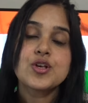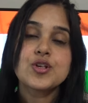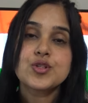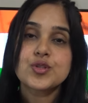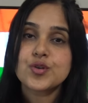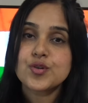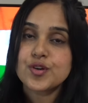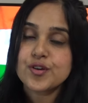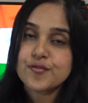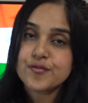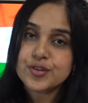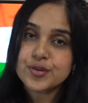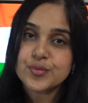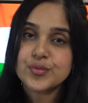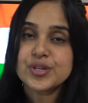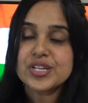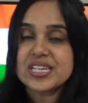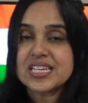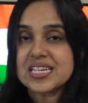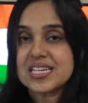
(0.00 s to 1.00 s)
So if
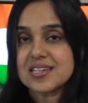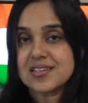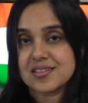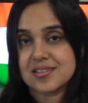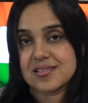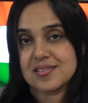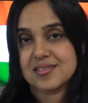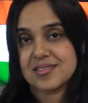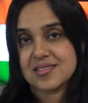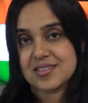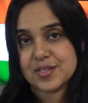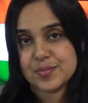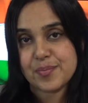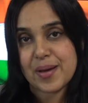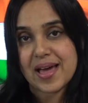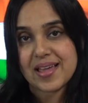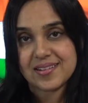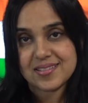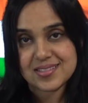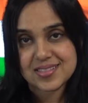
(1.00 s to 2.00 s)
you eat this
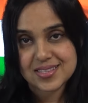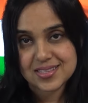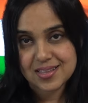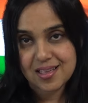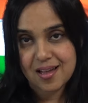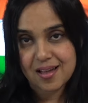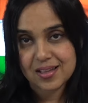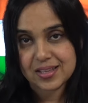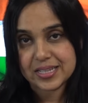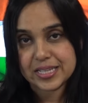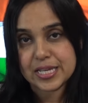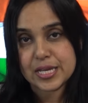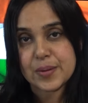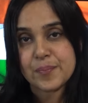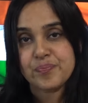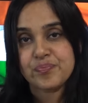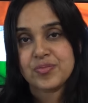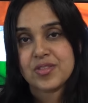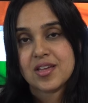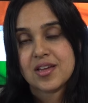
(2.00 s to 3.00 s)
balanced thali,
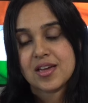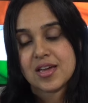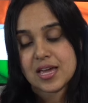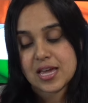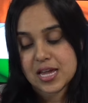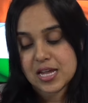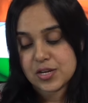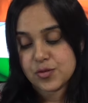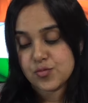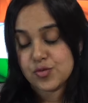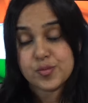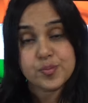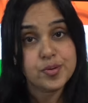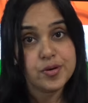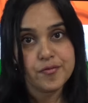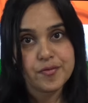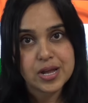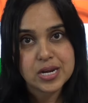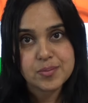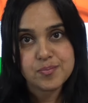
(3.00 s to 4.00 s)
it would
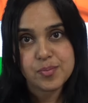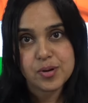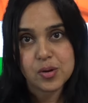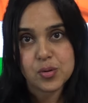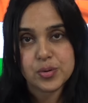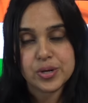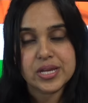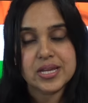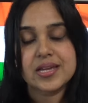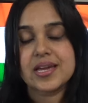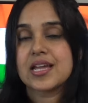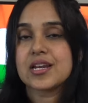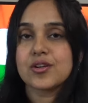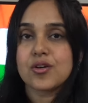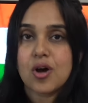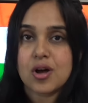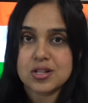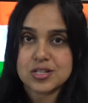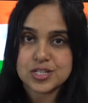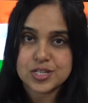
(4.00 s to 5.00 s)
prevent bloating and
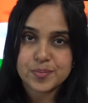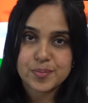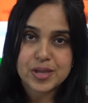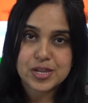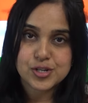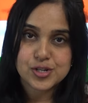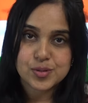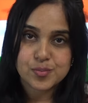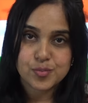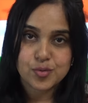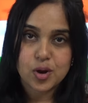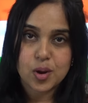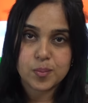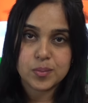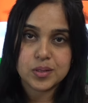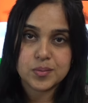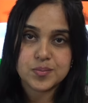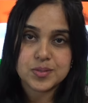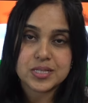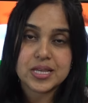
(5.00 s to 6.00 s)
constipation
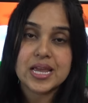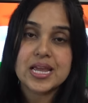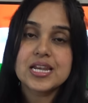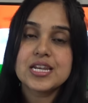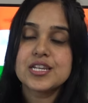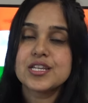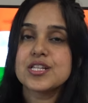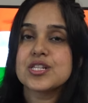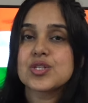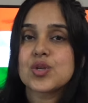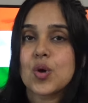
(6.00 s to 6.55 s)
problems. Indians